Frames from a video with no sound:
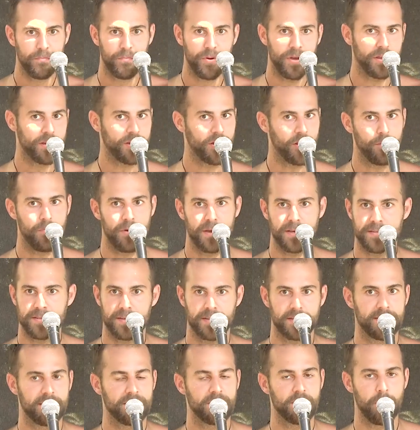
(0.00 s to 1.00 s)
building a
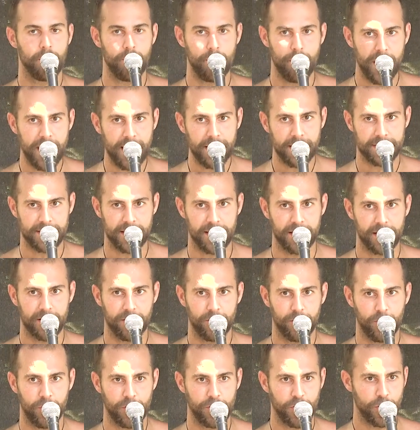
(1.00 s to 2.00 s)
business is amazing
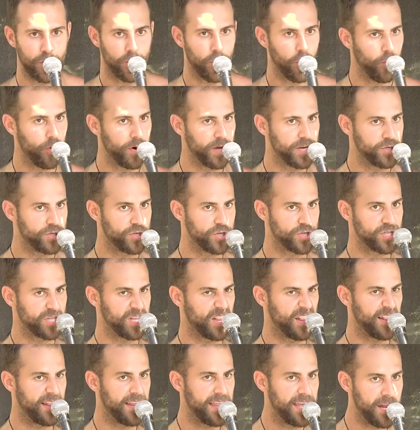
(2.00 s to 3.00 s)
when you go in just
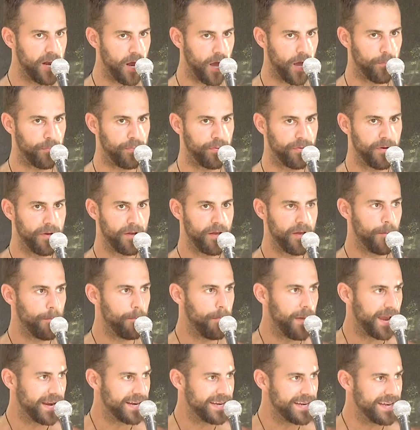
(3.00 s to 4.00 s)
lit up,
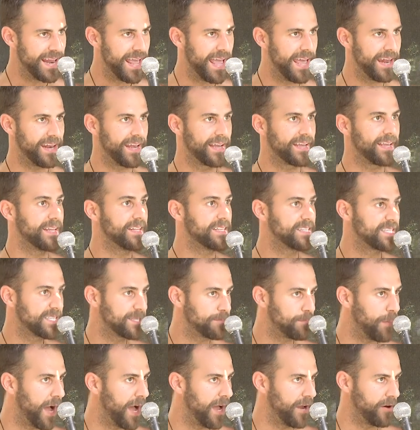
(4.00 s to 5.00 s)
magnetic,
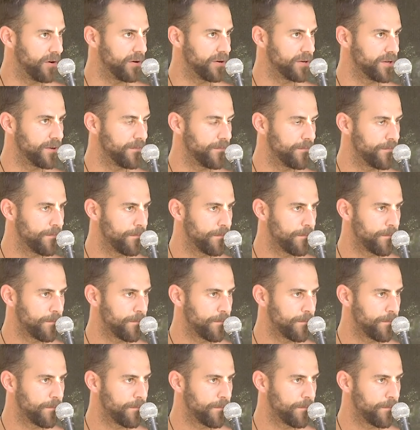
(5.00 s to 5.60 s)
inspired.